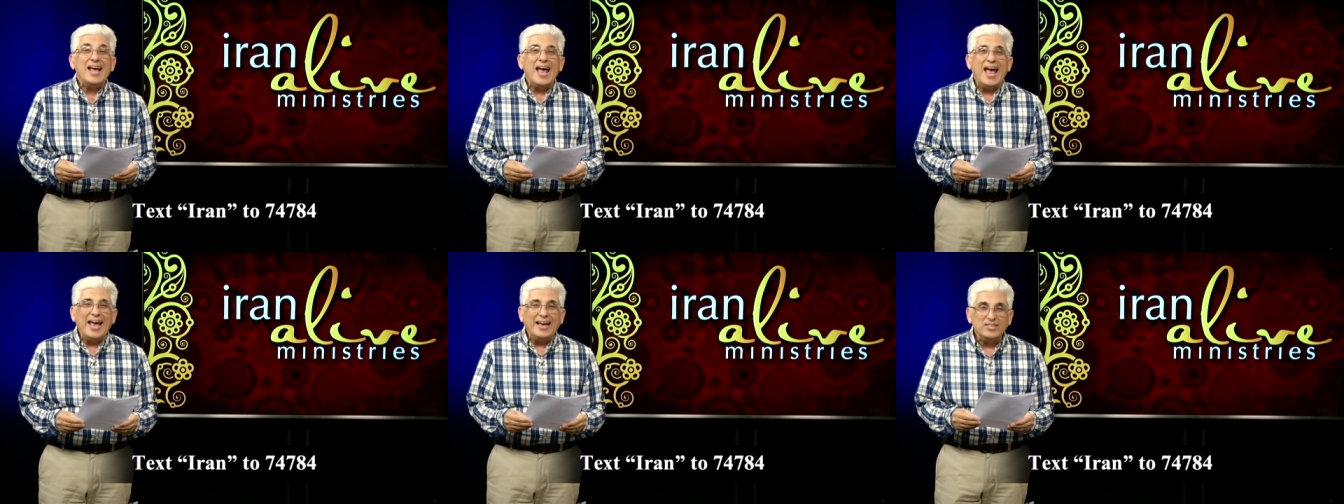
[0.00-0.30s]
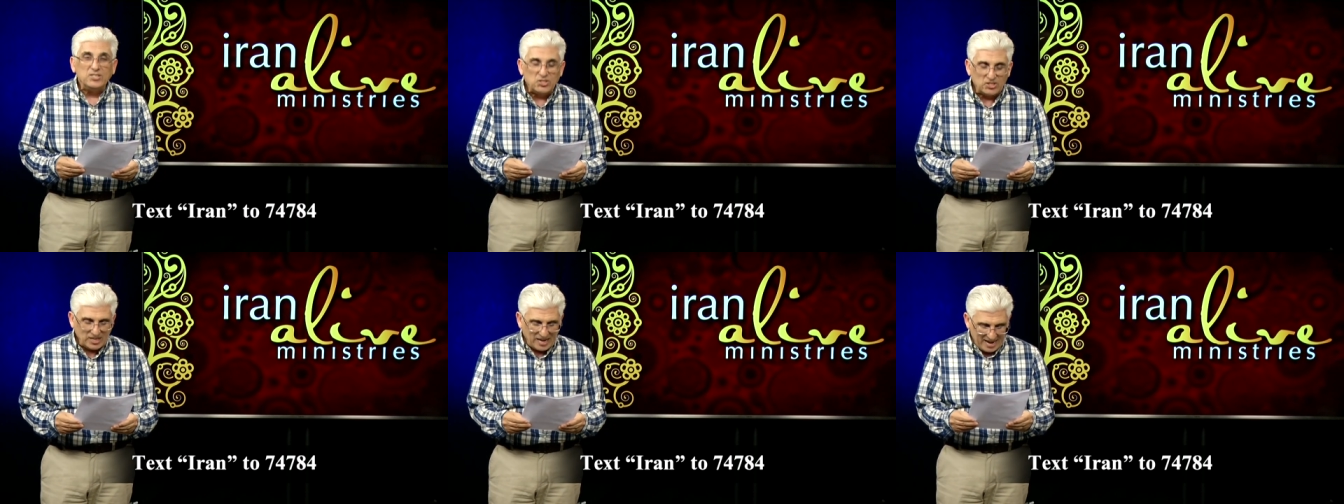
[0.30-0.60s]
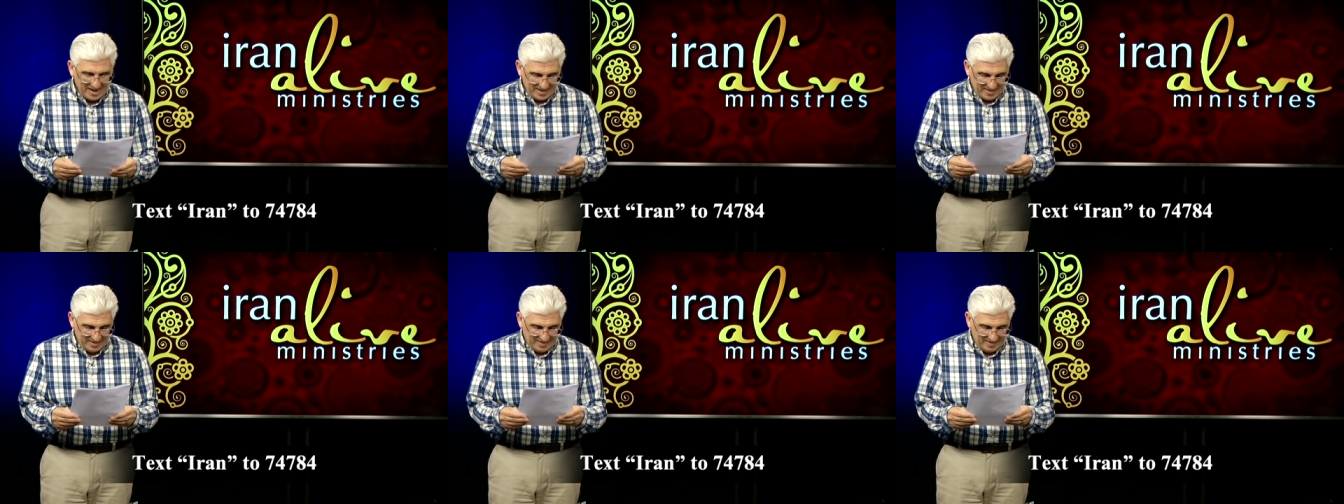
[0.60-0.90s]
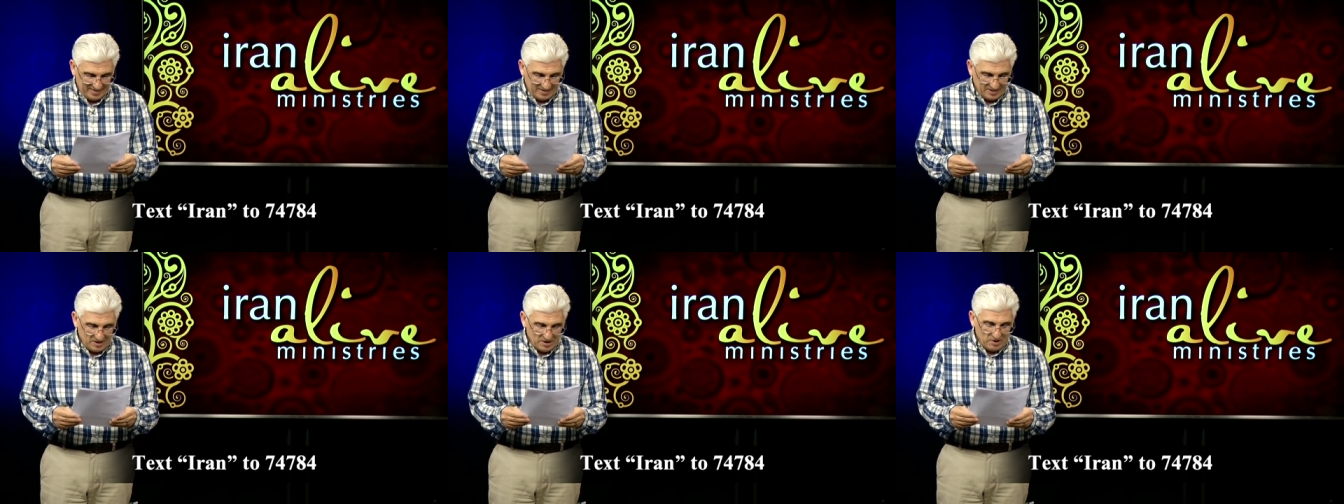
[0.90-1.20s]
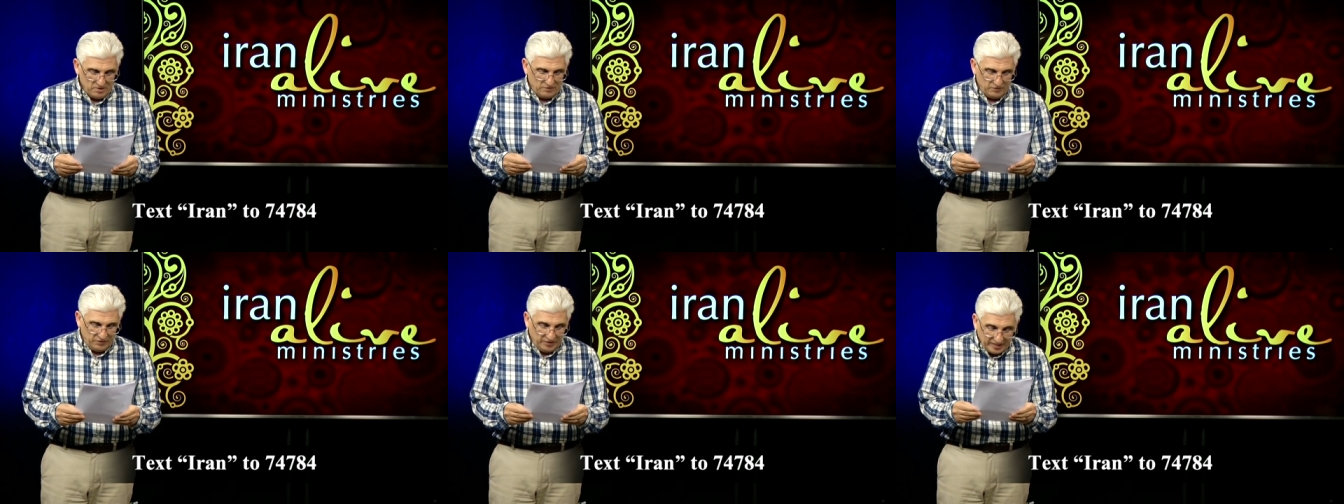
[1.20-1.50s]
anxiety,
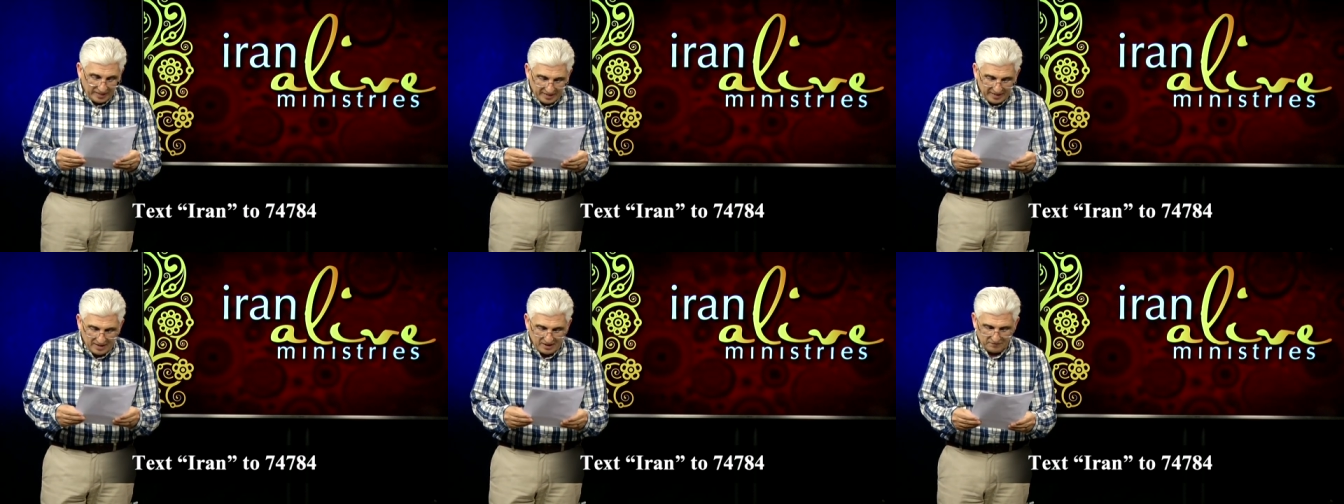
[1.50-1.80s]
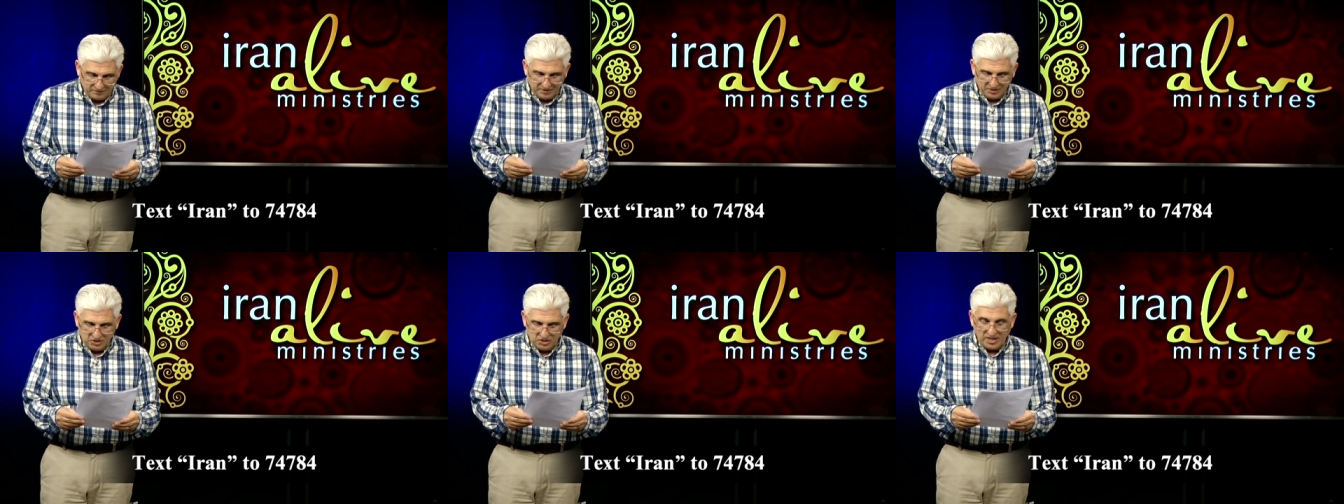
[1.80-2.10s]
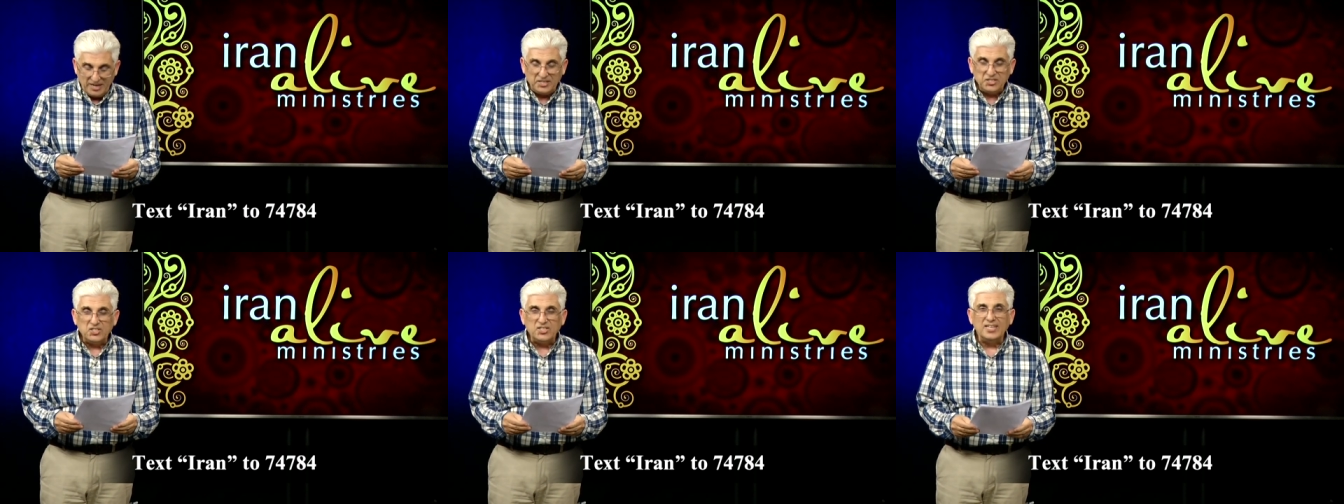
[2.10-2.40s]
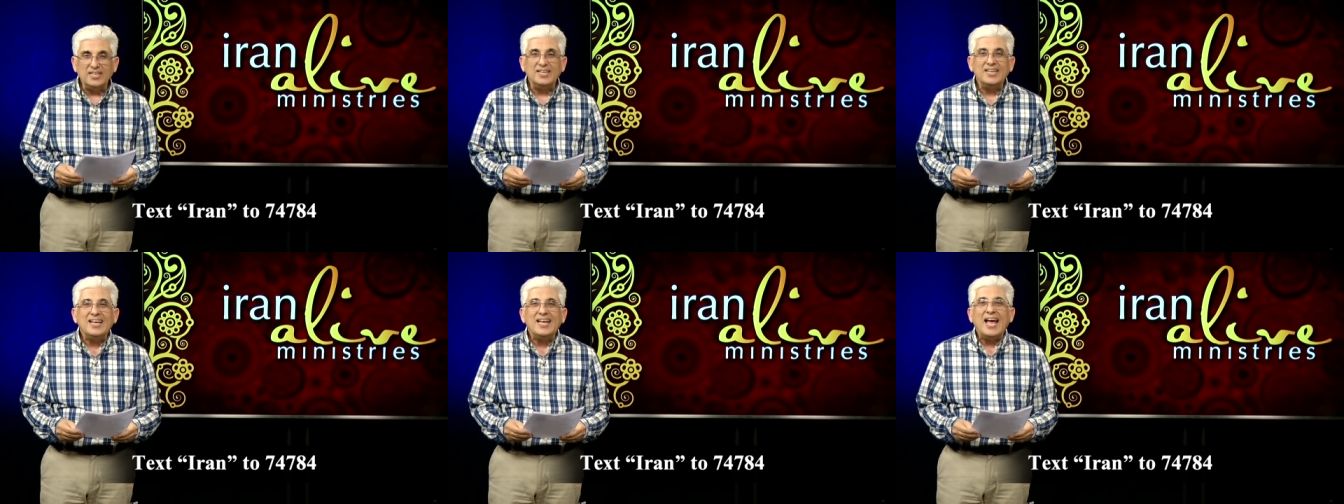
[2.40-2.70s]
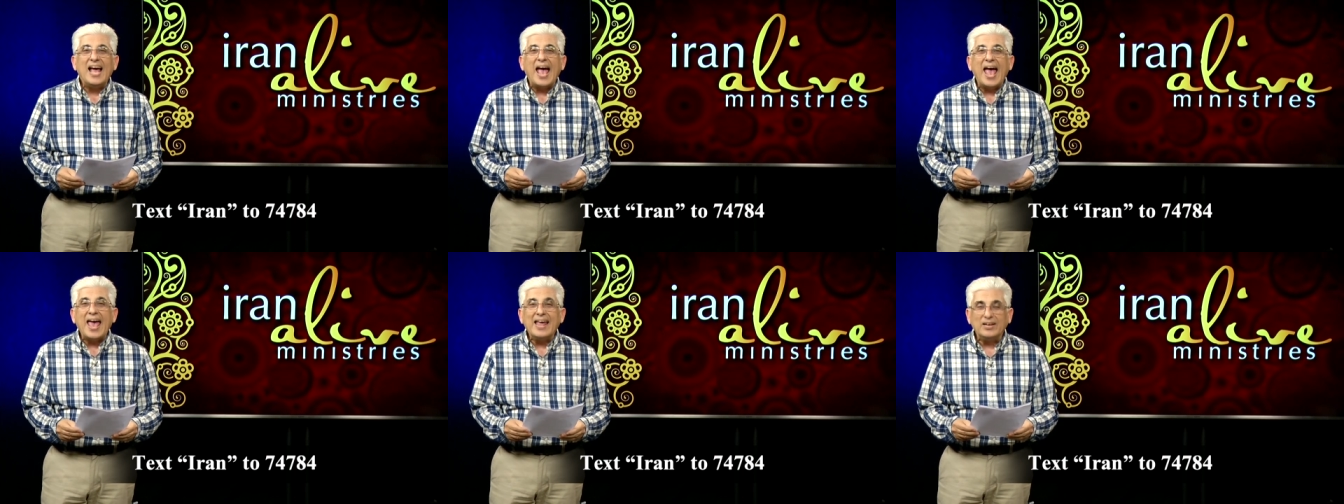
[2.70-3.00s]
feeling of rejection,
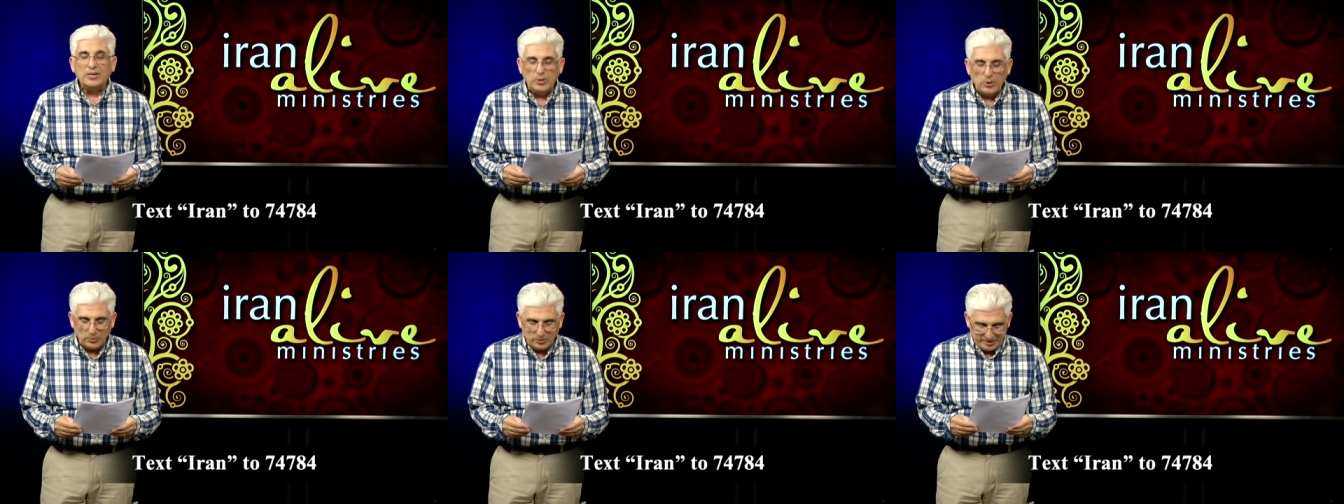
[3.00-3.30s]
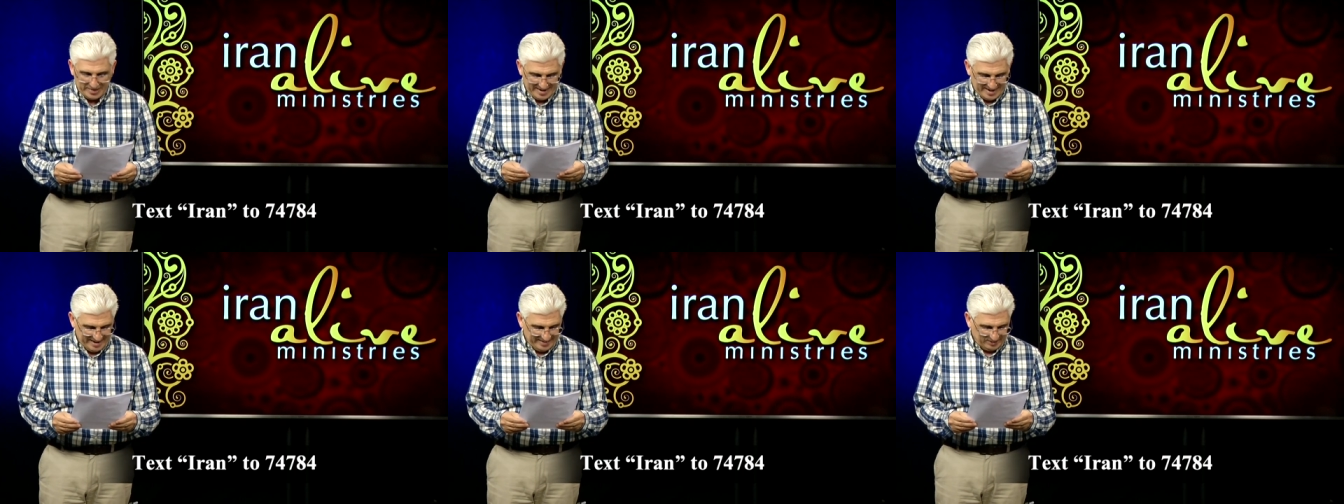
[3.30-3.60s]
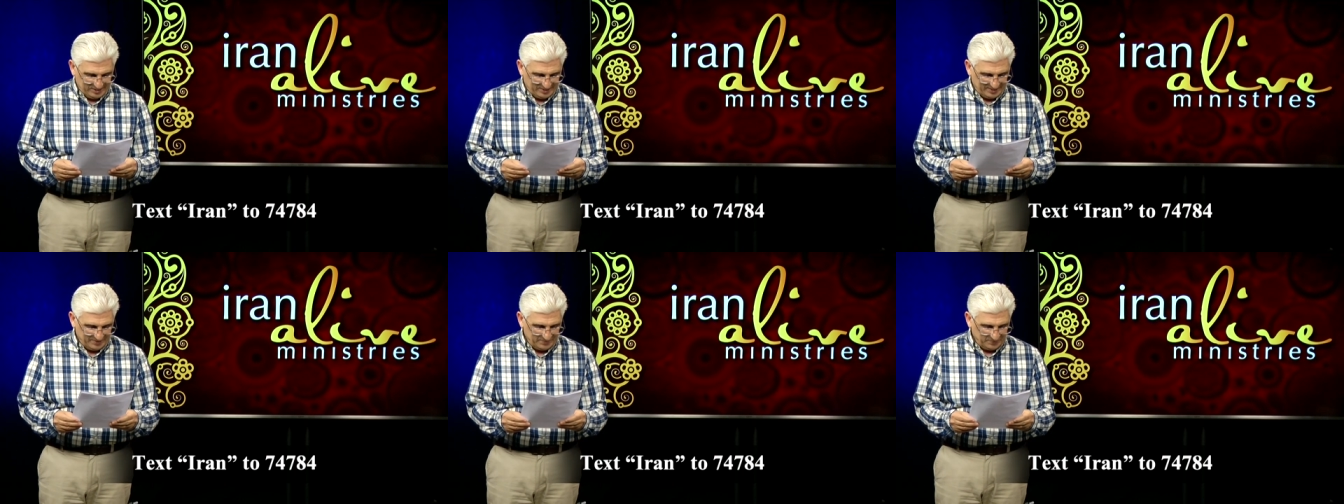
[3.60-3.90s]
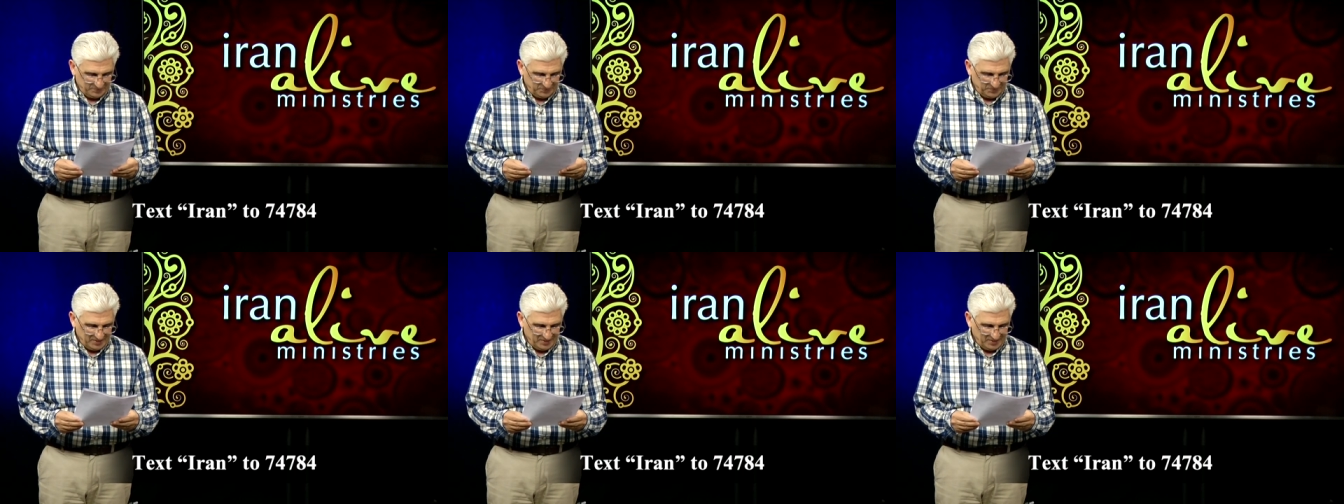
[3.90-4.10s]
and loneliness.